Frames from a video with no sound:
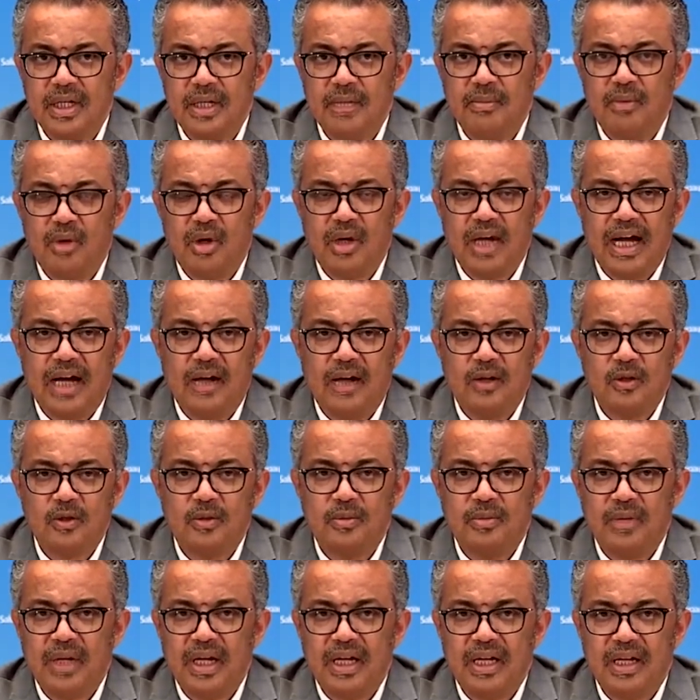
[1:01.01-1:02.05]
Ebola
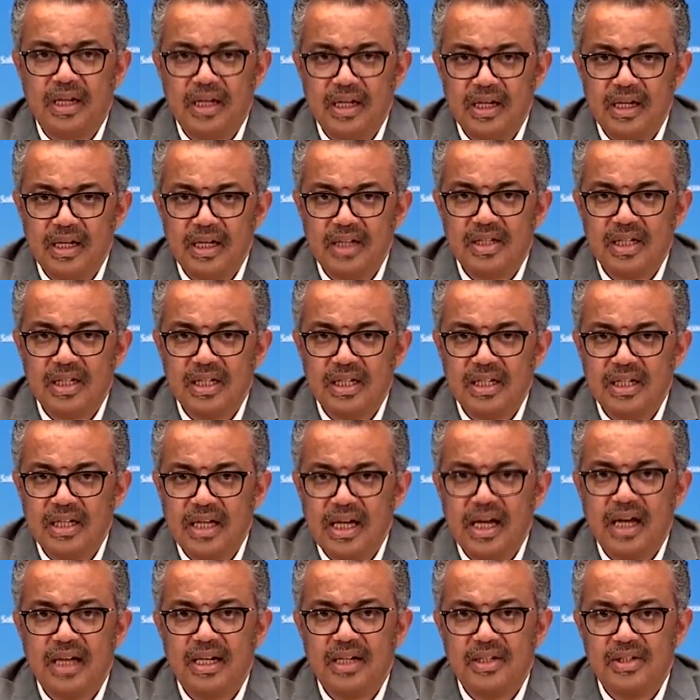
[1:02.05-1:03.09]
outbreak in eastern
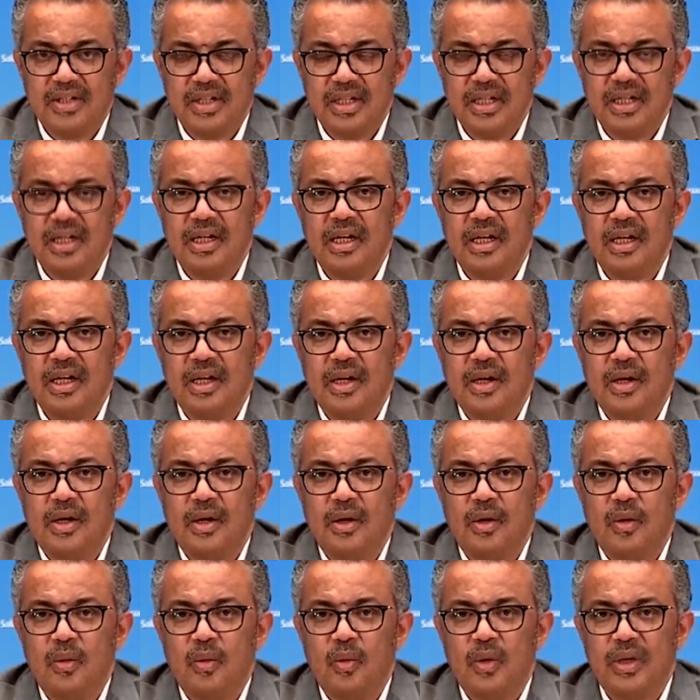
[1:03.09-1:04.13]
DRC,
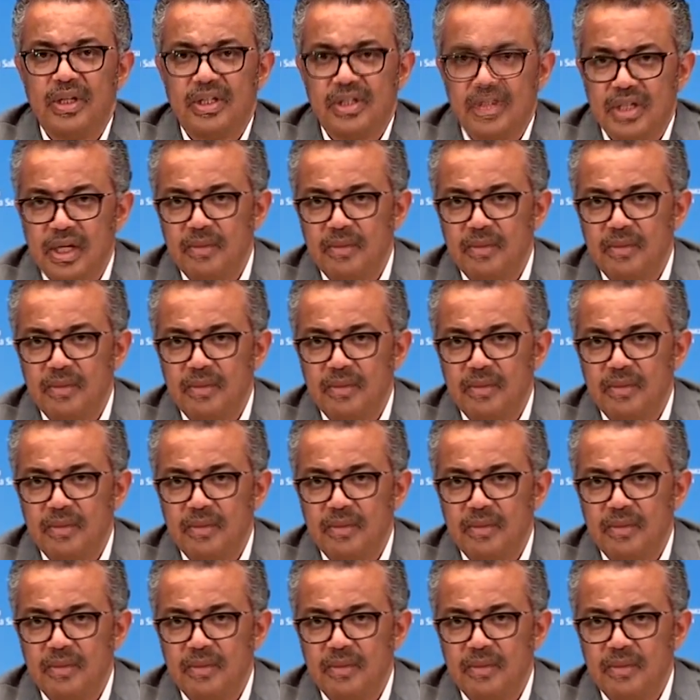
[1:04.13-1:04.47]
which